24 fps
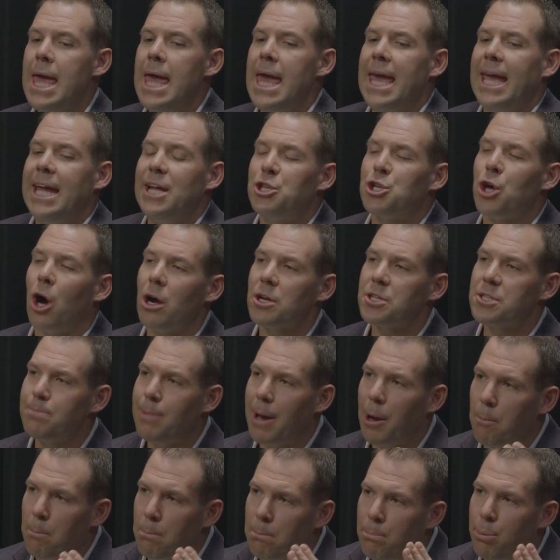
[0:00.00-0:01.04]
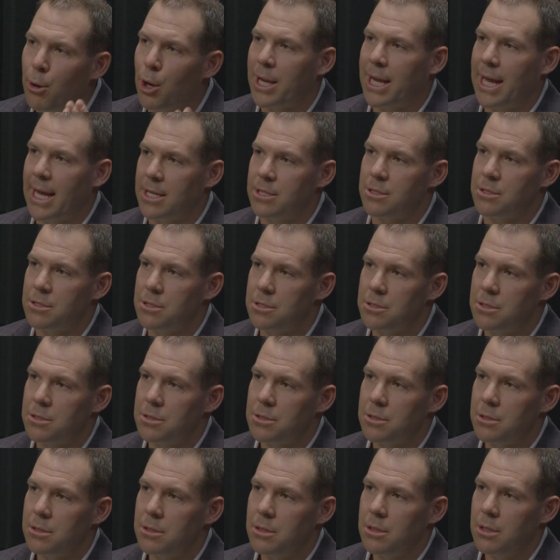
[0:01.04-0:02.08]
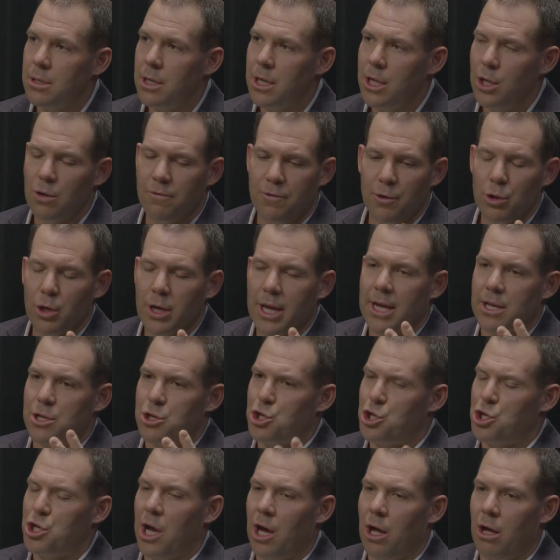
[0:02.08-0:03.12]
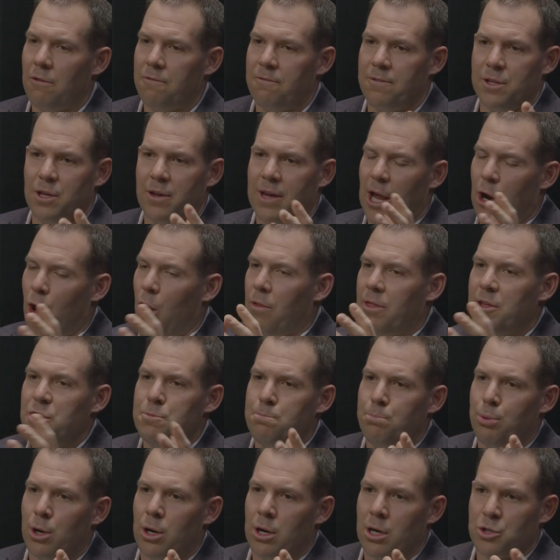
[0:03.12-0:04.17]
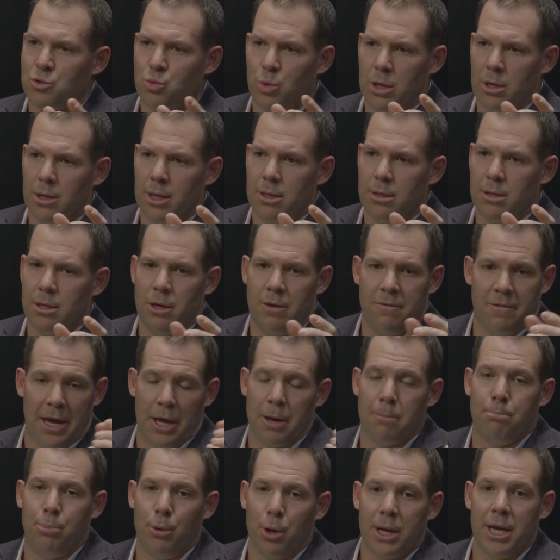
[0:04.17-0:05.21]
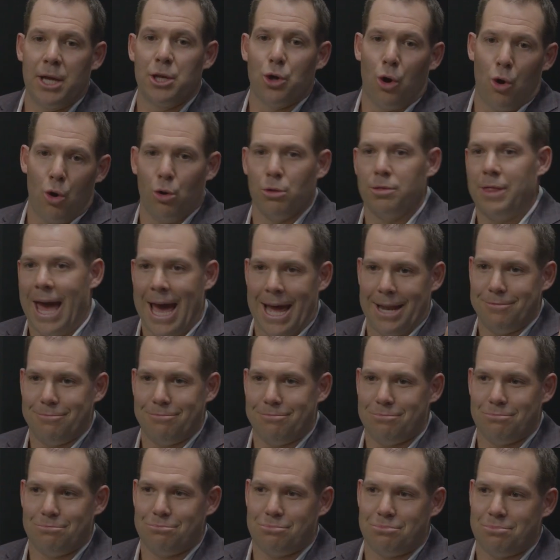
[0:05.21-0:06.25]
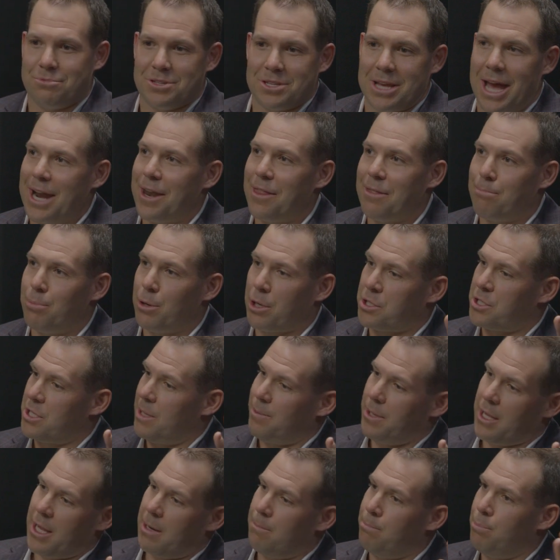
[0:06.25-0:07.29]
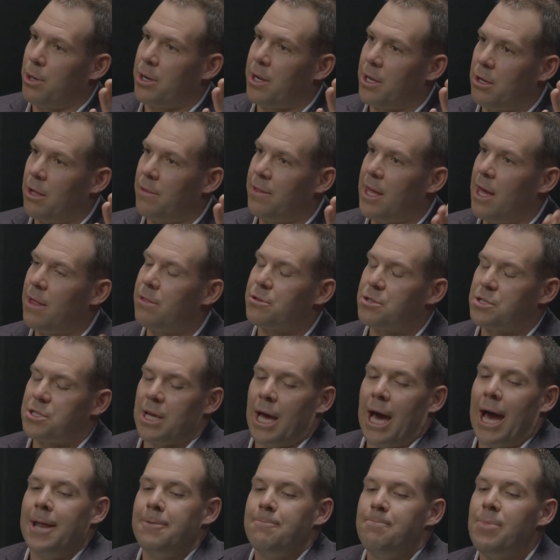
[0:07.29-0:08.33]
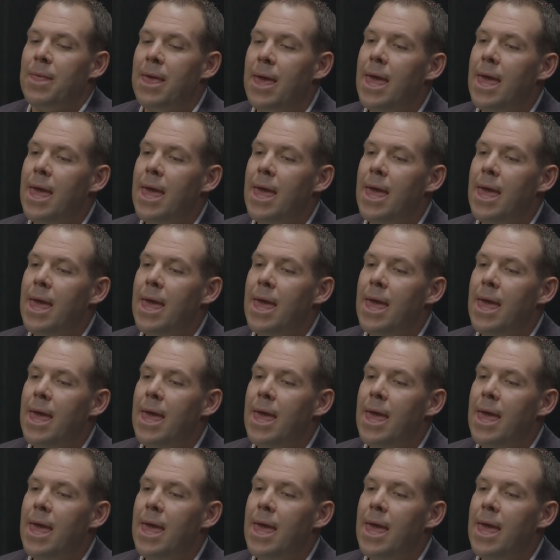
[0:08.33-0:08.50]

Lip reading: He talks about bookends. You know, if you look at a shelf and you got all these books, well, you've got a bookend to hold that side of the books up and you got a bookend on the other side.